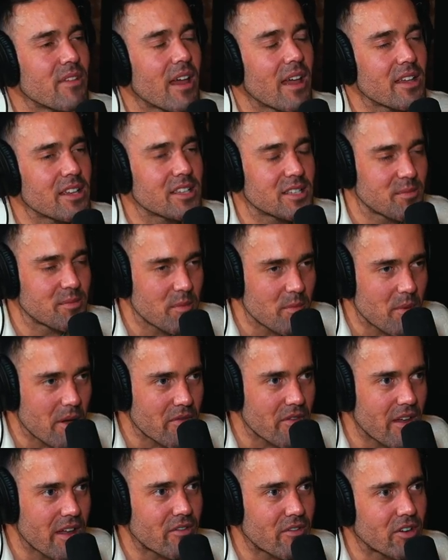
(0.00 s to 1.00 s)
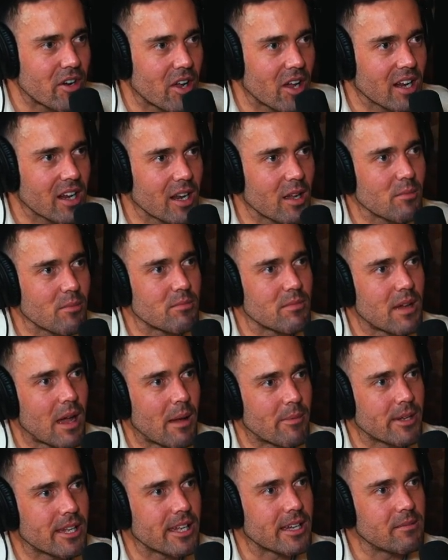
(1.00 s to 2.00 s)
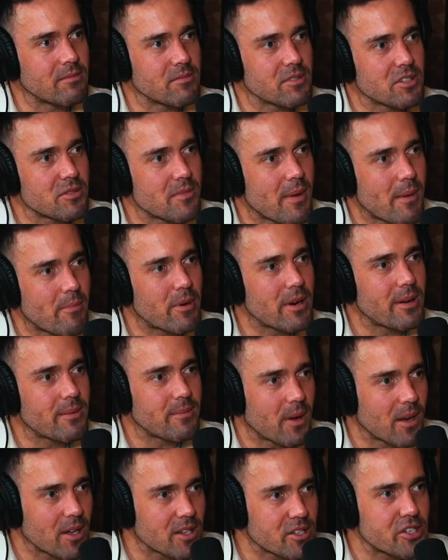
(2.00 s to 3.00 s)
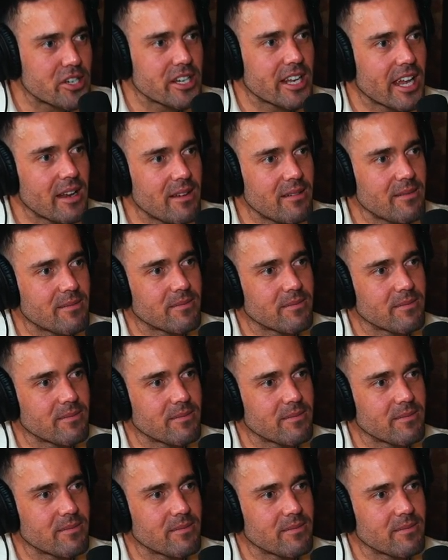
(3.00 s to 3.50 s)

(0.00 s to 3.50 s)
That used to be my favourite nightclub, Amica. Do you remember it? High Street Ken?